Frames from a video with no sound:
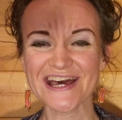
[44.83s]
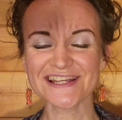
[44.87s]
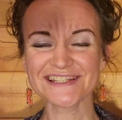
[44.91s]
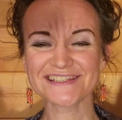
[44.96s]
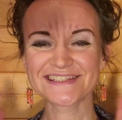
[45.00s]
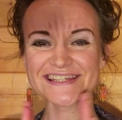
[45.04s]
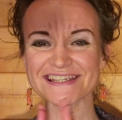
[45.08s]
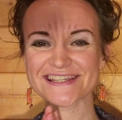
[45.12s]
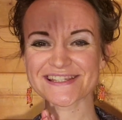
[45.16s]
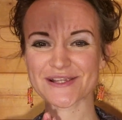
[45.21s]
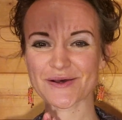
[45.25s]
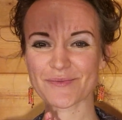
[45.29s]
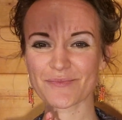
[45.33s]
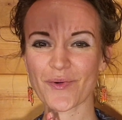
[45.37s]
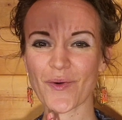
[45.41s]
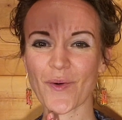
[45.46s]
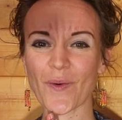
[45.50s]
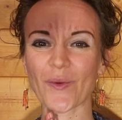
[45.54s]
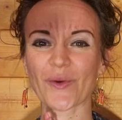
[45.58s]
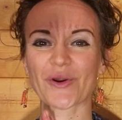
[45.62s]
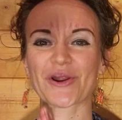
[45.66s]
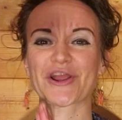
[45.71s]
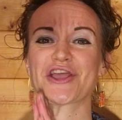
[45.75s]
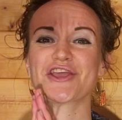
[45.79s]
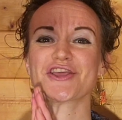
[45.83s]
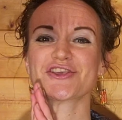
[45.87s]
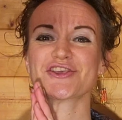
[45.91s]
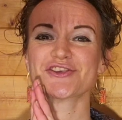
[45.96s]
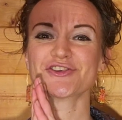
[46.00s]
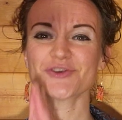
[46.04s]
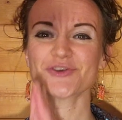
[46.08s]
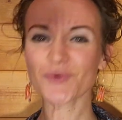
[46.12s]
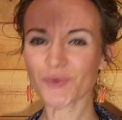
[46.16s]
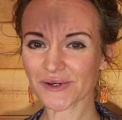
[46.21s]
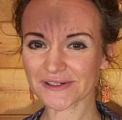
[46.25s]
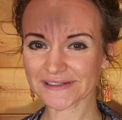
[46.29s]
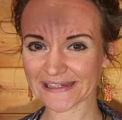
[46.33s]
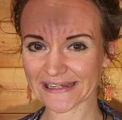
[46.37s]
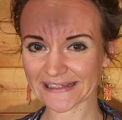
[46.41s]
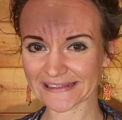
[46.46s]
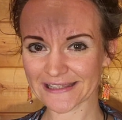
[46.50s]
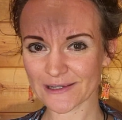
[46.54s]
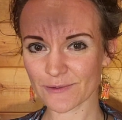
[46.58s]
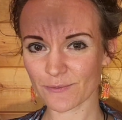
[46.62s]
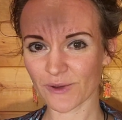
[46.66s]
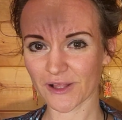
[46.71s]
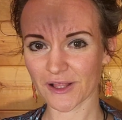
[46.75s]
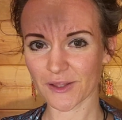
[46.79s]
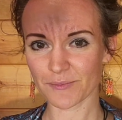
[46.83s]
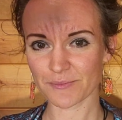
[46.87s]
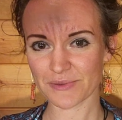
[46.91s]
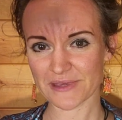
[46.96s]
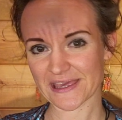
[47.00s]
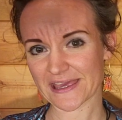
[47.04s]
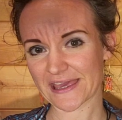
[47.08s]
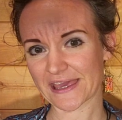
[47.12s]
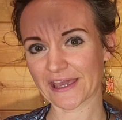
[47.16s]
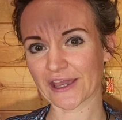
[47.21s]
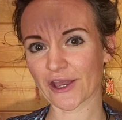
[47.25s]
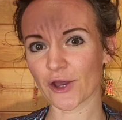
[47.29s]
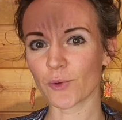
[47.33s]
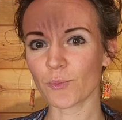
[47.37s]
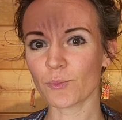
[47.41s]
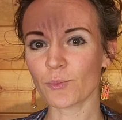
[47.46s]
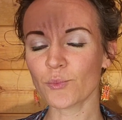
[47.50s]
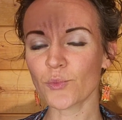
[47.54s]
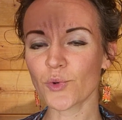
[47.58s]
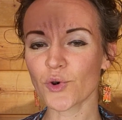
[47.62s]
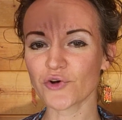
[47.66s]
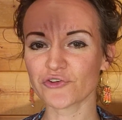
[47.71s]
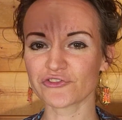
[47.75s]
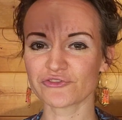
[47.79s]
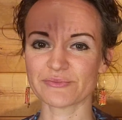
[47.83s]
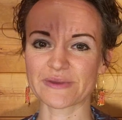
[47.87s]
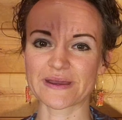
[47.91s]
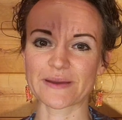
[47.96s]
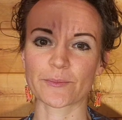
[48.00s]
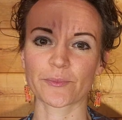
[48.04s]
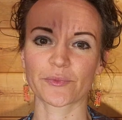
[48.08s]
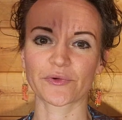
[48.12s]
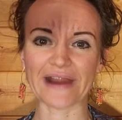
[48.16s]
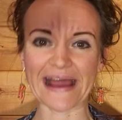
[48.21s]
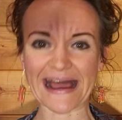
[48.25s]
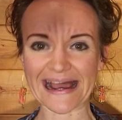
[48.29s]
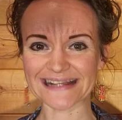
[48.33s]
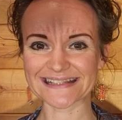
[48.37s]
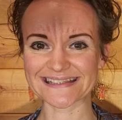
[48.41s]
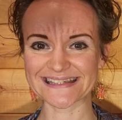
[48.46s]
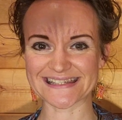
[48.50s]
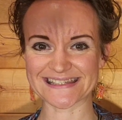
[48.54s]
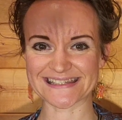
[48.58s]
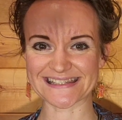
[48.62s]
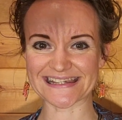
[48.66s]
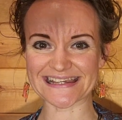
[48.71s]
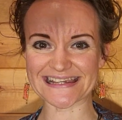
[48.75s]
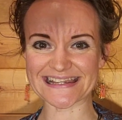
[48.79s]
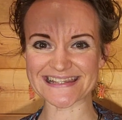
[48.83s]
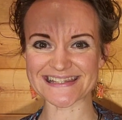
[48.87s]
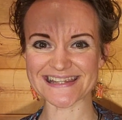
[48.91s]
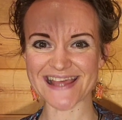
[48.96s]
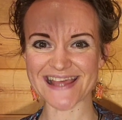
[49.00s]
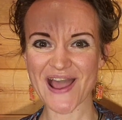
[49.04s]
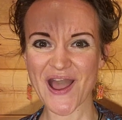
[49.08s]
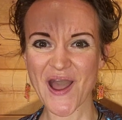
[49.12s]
to support your daily well-being movement practices.